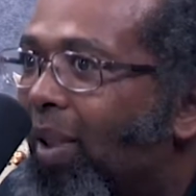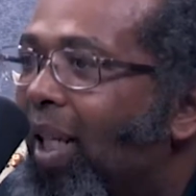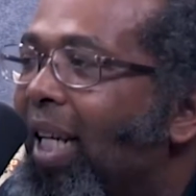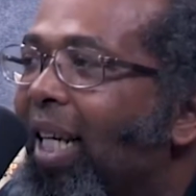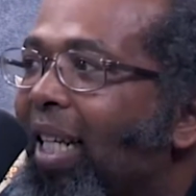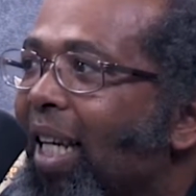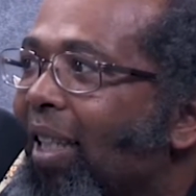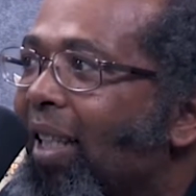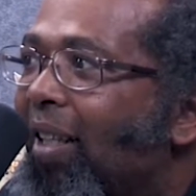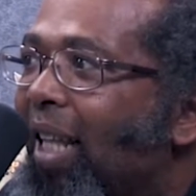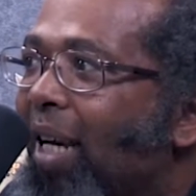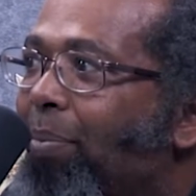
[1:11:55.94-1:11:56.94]
They
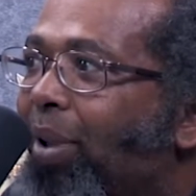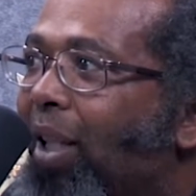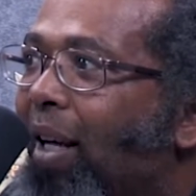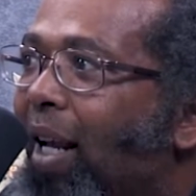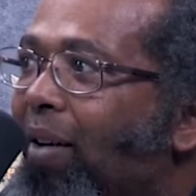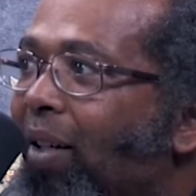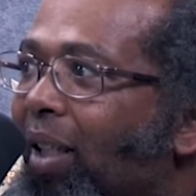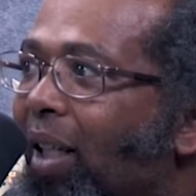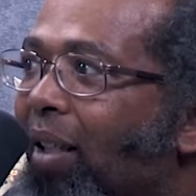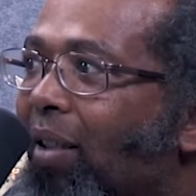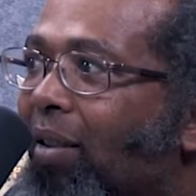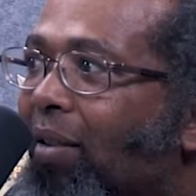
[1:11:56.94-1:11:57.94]
didn't put the letter in there.